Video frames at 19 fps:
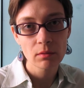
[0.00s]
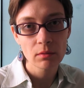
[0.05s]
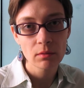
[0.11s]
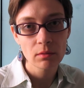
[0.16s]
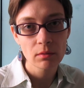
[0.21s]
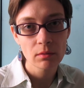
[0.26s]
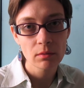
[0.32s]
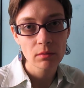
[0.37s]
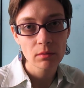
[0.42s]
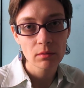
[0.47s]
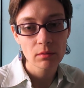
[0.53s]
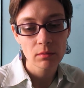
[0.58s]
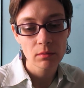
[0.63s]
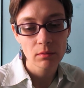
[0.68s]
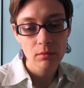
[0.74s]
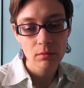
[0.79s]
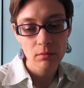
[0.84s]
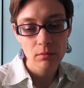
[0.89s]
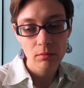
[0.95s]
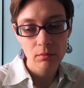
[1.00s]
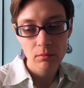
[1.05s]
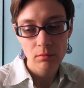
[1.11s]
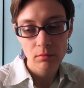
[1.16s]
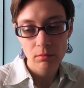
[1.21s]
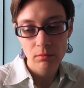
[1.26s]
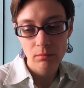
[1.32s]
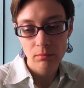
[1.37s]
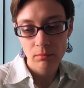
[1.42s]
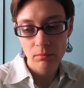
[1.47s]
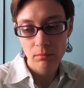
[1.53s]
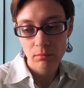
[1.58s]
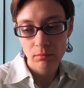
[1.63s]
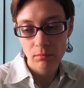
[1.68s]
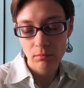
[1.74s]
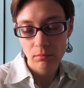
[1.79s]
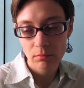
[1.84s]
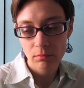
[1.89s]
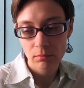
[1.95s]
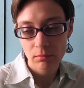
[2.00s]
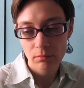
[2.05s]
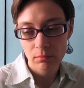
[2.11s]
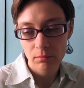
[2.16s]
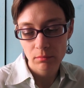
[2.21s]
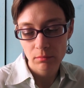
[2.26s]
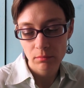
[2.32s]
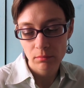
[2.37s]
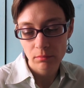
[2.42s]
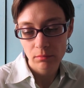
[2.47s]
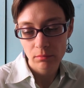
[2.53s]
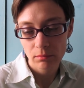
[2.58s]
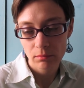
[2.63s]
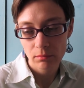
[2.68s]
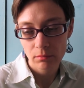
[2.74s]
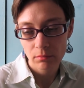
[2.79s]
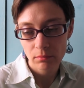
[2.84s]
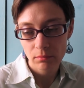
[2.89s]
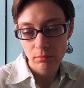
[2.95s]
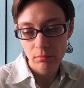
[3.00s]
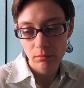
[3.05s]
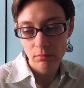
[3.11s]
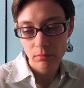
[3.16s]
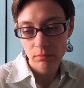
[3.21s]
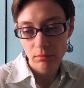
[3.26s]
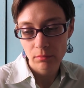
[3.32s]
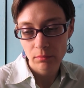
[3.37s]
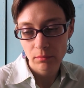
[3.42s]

Nothing is said.